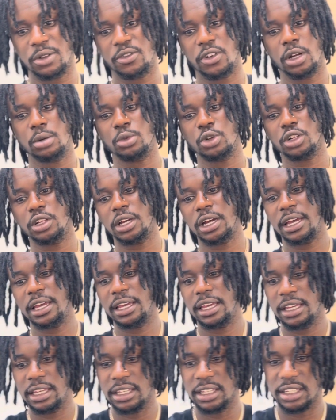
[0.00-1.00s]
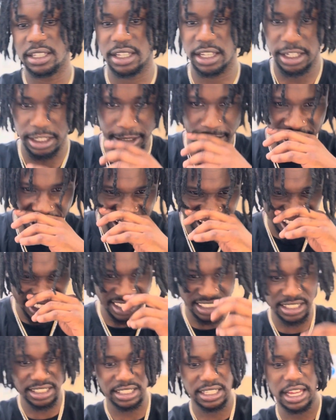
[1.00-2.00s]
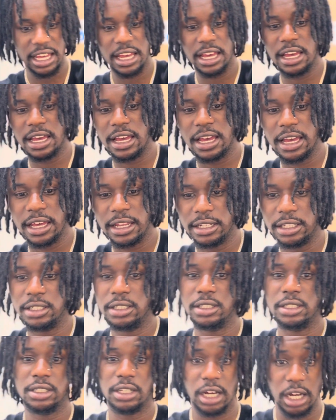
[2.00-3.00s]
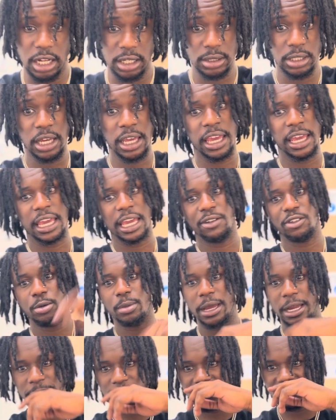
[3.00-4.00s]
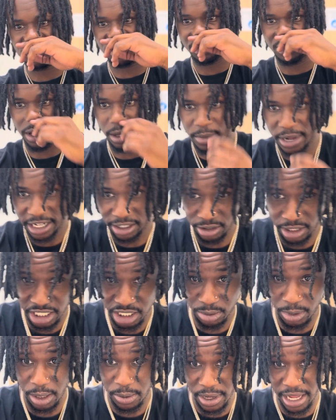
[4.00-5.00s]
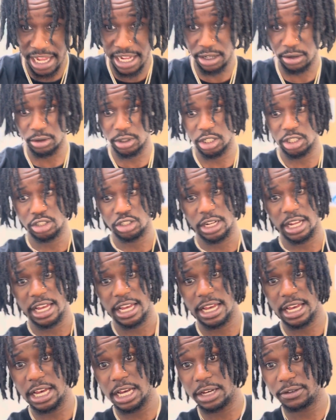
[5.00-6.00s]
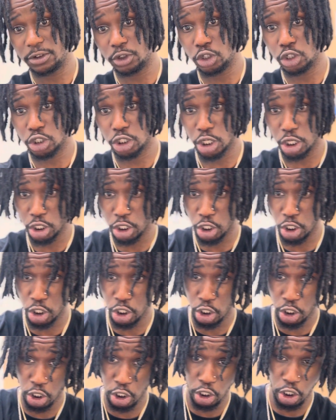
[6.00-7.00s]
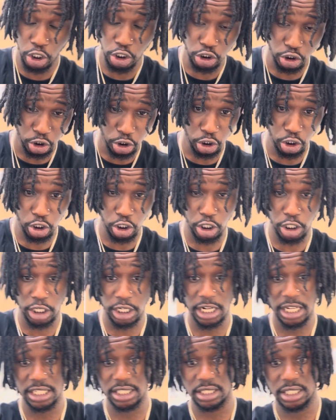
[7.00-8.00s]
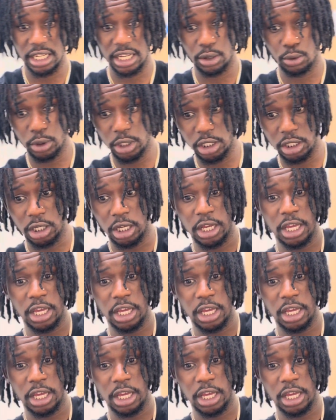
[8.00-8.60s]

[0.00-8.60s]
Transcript: Fire Booking Guy, aka Cedii Dance. And we back in the video, man. Back, you asked me back when I shop again. So, and I said, we